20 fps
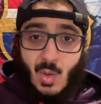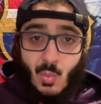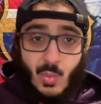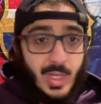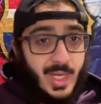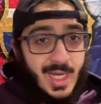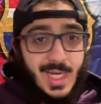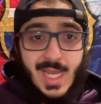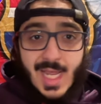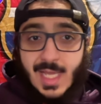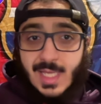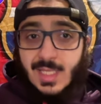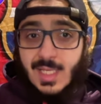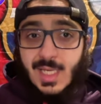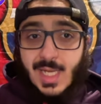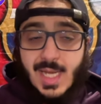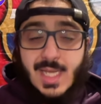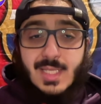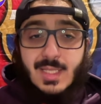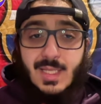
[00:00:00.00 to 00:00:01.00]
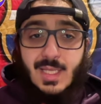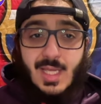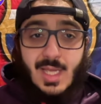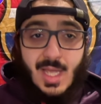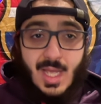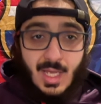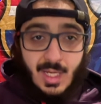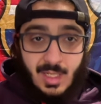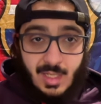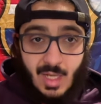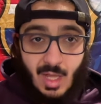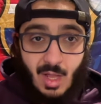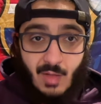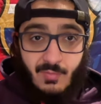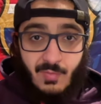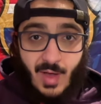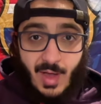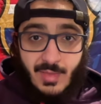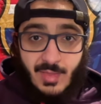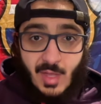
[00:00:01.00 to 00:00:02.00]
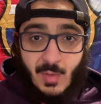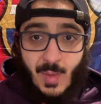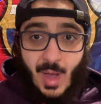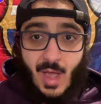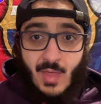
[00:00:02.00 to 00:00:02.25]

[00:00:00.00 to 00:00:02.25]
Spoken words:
we can easily nullify them.